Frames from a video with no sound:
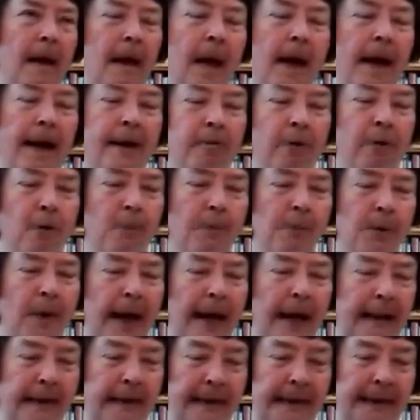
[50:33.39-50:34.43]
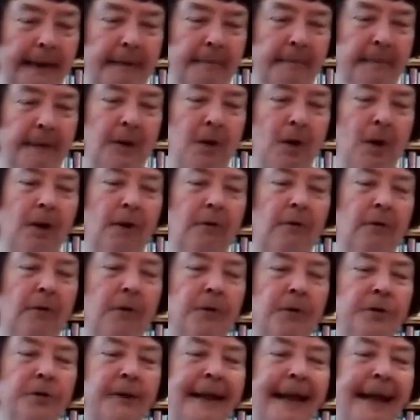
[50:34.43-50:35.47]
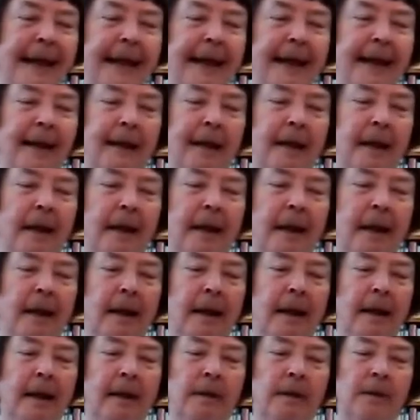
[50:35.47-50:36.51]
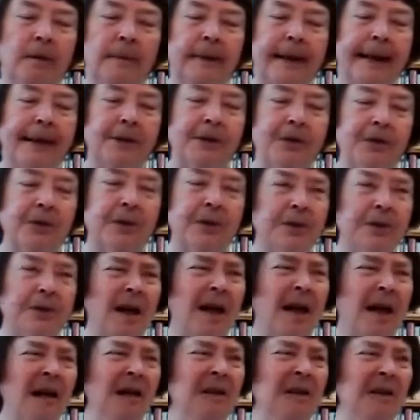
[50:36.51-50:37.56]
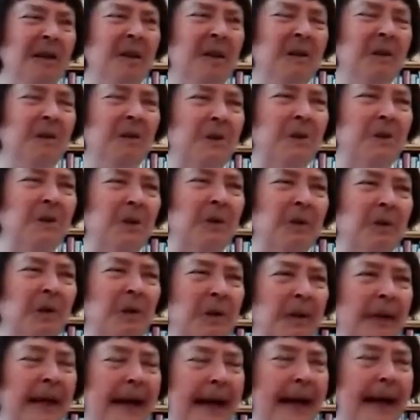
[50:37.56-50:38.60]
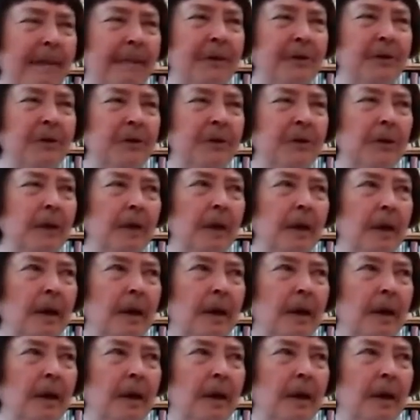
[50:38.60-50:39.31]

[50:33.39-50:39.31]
I grow broccoli. My daughter grows kale and radishes. I used to grow cabbage.